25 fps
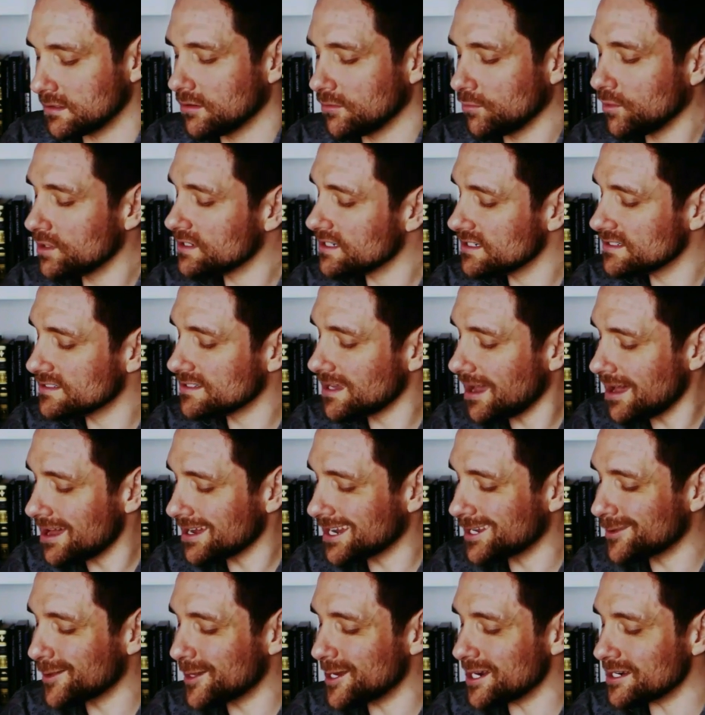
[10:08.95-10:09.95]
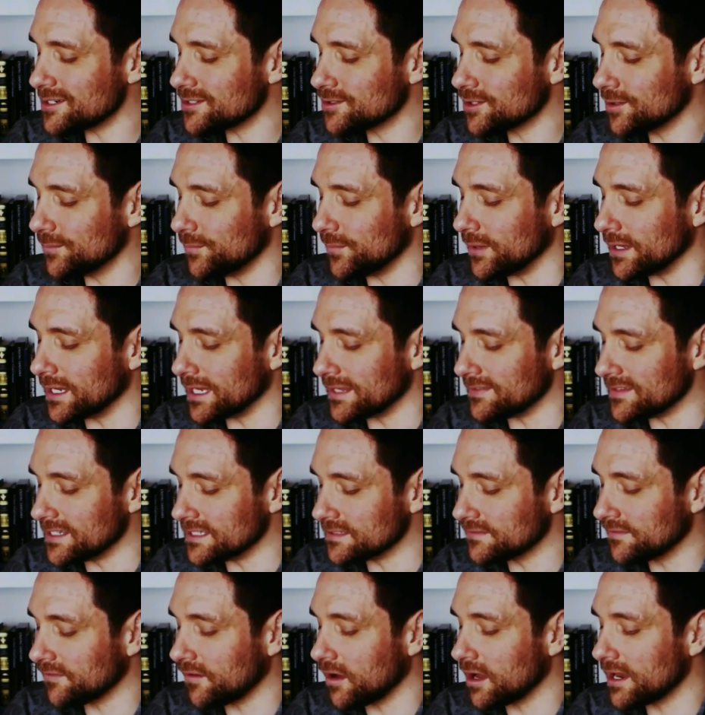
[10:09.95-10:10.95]
which is darker than it should be in
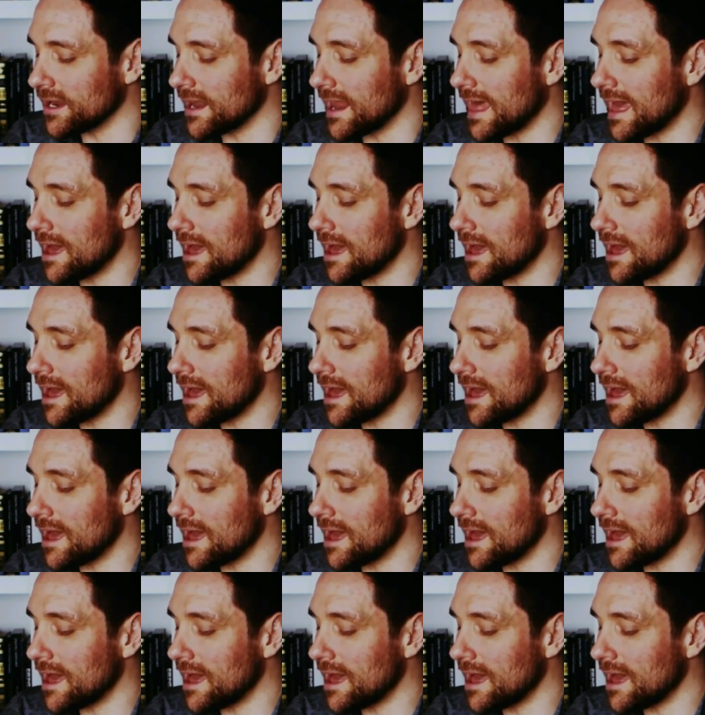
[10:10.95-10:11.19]
these final